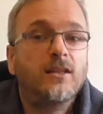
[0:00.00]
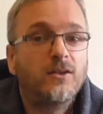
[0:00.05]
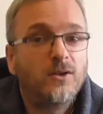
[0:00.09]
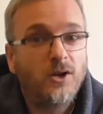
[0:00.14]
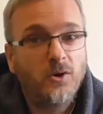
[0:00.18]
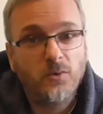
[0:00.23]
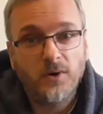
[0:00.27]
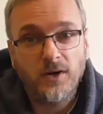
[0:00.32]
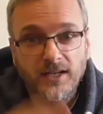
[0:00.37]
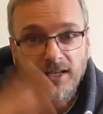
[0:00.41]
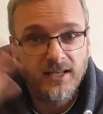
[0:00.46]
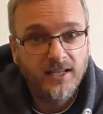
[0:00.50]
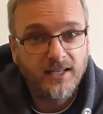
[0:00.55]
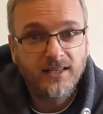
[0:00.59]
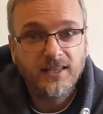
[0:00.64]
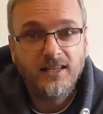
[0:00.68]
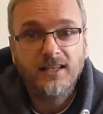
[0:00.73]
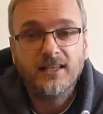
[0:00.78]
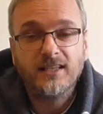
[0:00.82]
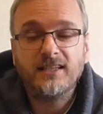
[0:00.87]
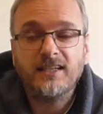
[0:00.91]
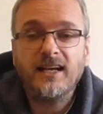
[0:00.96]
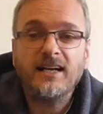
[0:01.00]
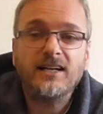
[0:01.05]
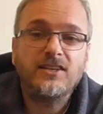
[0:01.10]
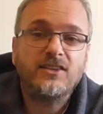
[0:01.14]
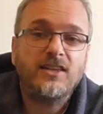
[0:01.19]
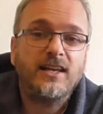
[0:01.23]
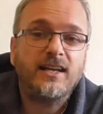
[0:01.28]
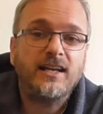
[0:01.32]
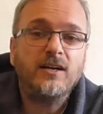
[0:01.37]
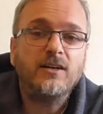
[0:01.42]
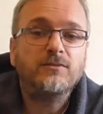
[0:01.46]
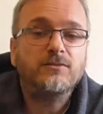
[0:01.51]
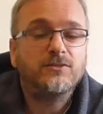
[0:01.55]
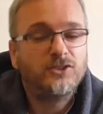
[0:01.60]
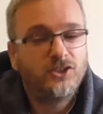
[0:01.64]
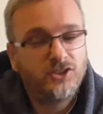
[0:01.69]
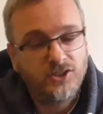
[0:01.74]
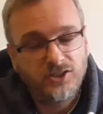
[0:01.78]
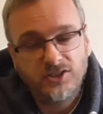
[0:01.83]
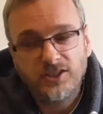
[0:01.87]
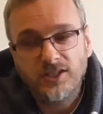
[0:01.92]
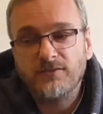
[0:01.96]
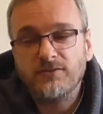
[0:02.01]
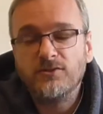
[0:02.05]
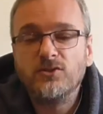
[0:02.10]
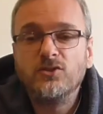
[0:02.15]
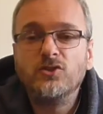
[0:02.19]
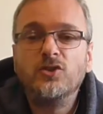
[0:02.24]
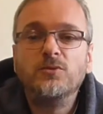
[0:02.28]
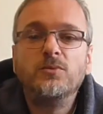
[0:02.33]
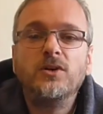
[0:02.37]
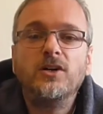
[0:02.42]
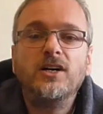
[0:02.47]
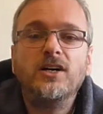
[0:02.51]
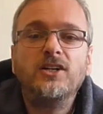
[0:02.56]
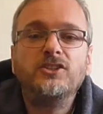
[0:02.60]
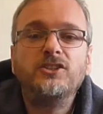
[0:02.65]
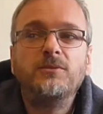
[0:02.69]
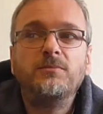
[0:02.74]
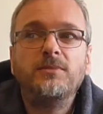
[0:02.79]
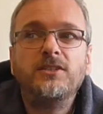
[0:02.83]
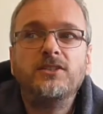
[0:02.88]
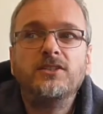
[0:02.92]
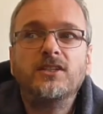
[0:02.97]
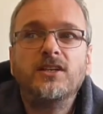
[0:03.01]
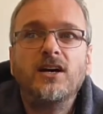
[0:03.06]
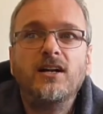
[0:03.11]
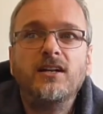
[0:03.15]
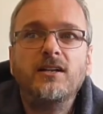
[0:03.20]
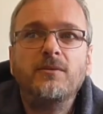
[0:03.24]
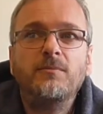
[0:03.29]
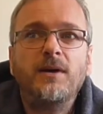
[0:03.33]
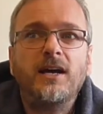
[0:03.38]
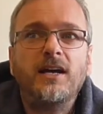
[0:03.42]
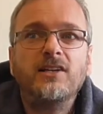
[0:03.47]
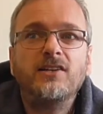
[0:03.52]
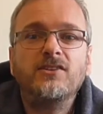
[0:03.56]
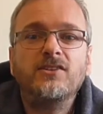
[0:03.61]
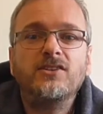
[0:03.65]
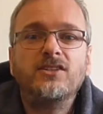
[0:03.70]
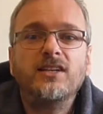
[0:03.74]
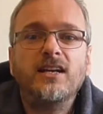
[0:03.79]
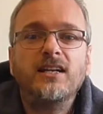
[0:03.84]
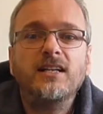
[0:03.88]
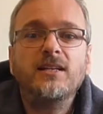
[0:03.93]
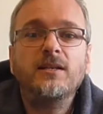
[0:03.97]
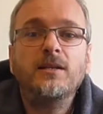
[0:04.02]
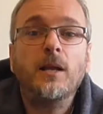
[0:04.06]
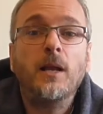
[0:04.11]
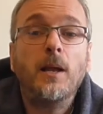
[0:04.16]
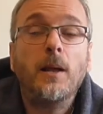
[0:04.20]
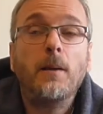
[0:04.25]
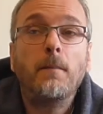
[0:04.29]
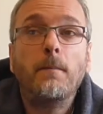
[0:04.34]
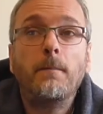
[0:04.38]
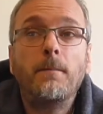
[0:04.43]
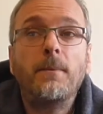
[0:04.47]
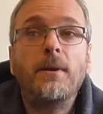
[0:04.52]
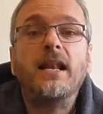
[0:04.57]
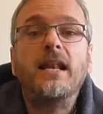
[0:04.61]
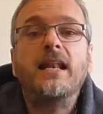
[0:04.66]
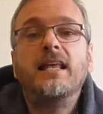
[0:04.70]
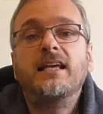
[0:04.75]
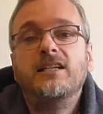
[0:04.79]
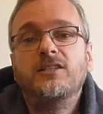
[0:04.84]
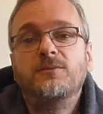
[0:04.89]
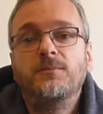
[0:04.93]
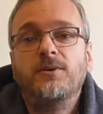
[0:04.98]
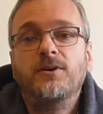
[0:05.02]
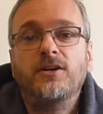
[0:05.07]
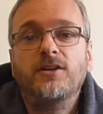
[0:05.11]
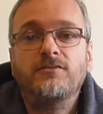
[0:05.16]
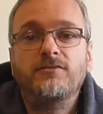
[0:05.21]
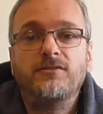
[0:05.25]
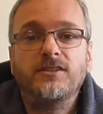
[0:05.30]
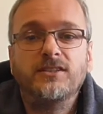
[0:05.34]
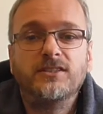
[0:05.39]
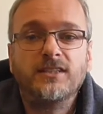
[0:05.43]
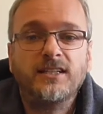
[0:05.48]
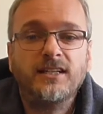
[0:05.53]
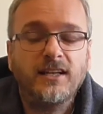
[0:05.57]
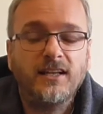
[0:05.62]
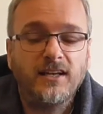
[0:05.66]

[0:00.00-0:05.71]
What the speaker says: Anyway, yank that out, shove a normal RGB SCART lead back in the telly, plays perfect.